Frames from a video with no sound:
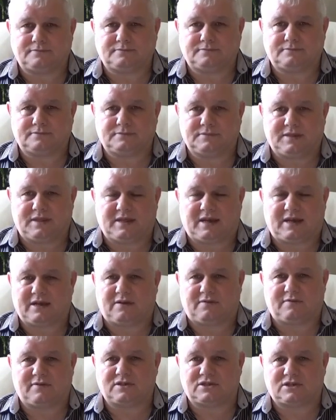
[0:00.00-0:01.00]
that of
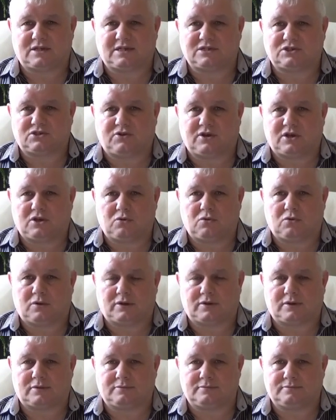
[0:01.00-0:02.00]
the statutory court,
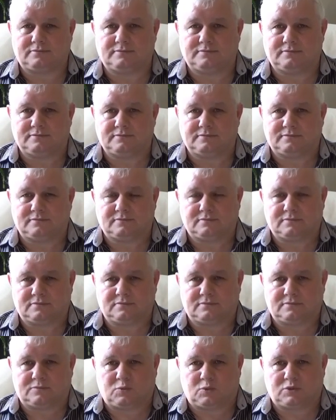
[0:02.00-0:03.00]

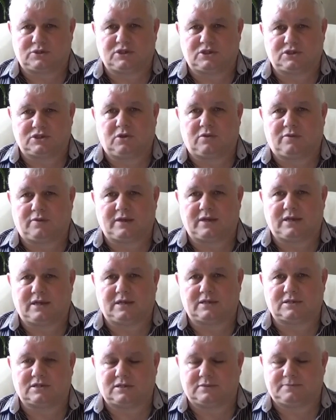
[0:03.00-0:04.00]
which is not the case.